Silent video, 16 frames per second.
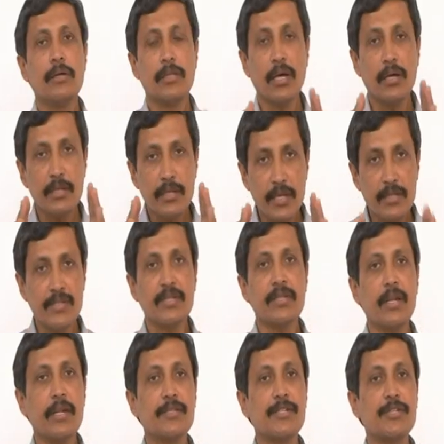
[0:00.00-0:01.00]
the
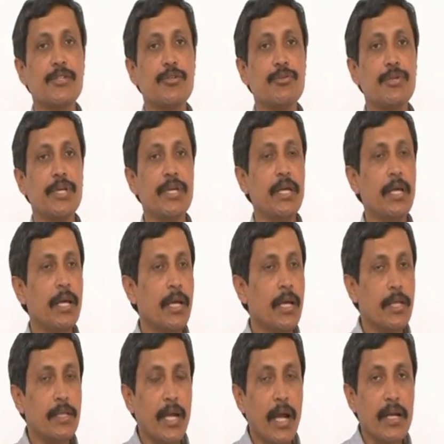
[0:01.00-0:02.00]
central excess duty
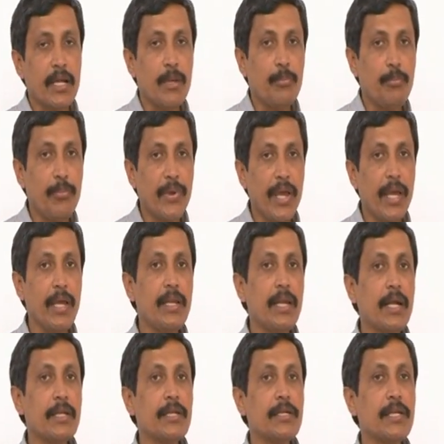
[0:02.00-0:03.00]
that I paid
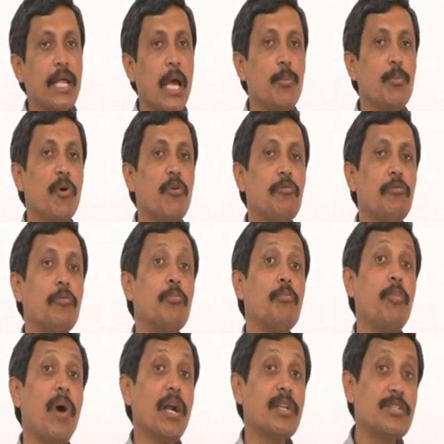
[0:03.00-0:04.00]
at the time of
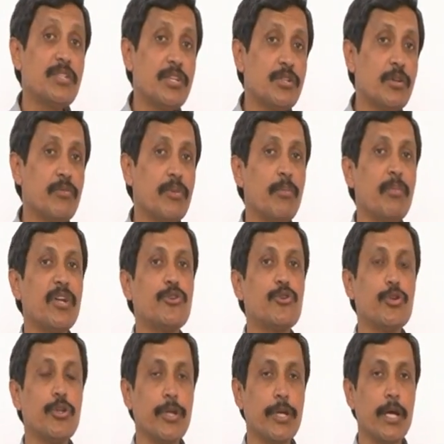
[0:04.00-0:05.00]
purchase of the
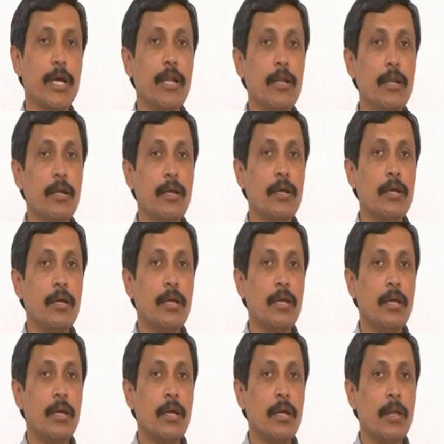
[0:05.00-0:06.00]
material,
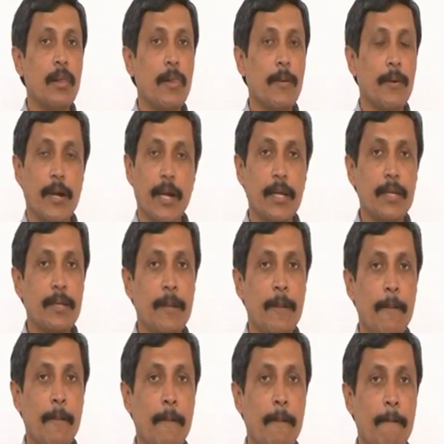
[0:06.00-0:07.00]
right?
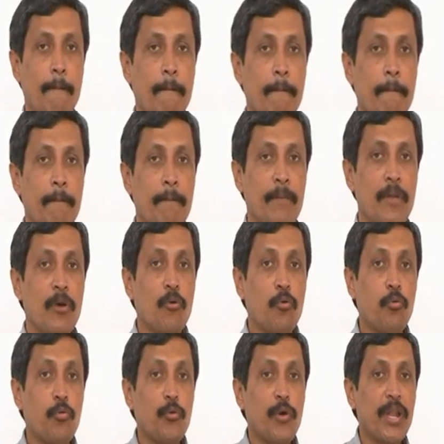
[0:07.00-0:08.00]

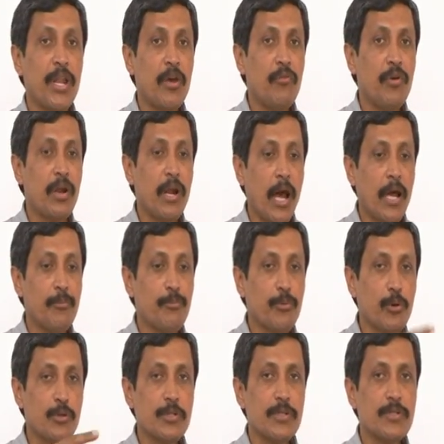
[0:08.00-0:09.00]
Whenever I
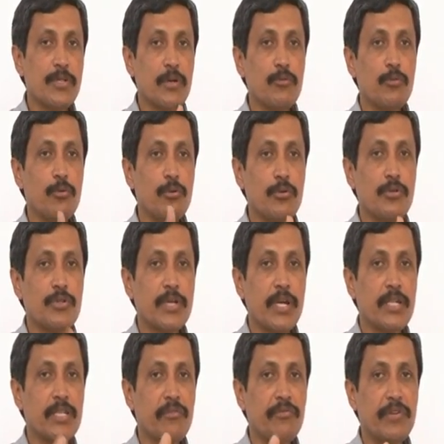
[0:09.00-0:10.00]
process the goods,
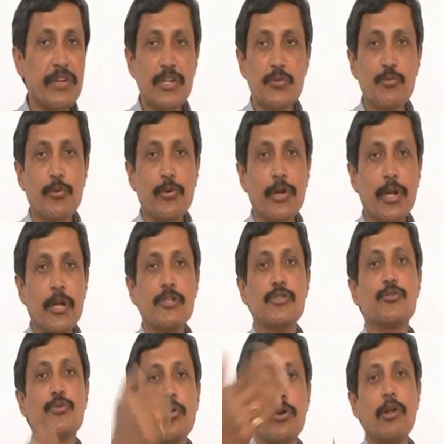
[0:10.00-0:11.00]
get the finished product
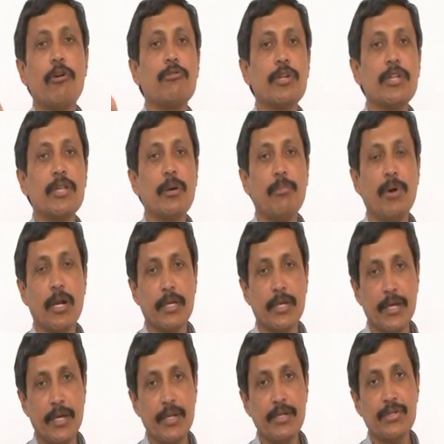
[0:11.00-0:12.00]
sold out in the
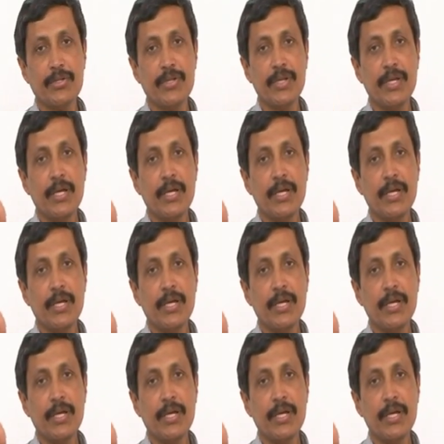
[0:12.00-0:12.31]
market,